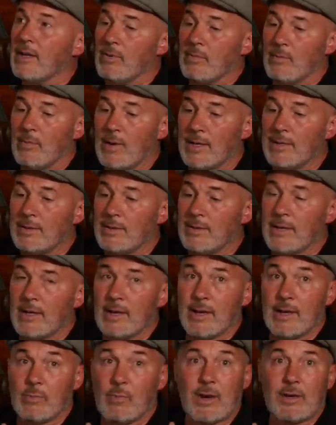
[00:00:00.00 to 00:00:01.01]
One,
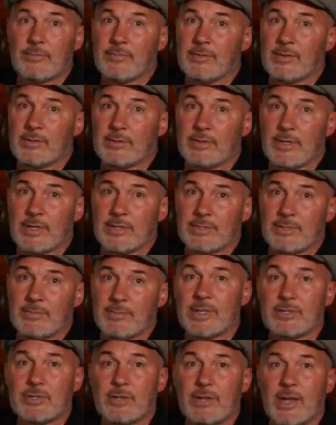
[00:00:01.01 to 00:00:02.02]
water filtration.
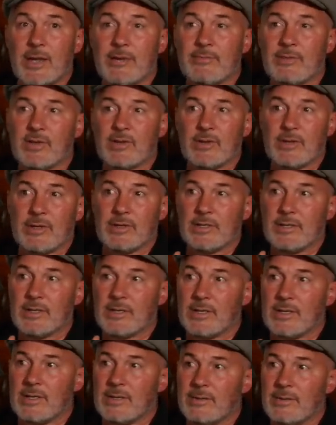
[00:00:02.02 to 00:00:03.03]
Make sure you have a
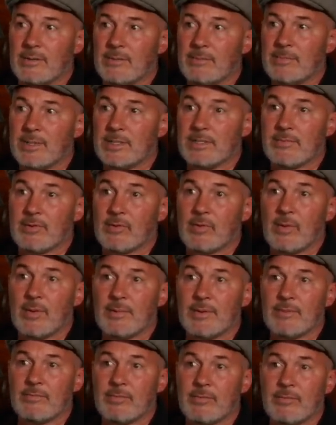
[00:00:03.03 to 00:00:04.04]
good piece of
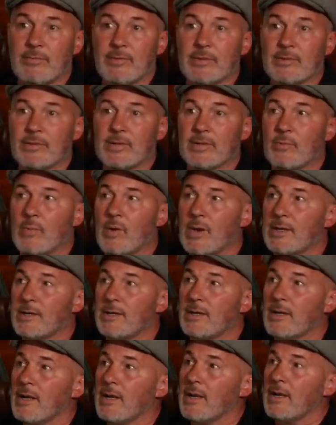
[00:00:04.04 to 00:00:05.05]
equipment for filtering water.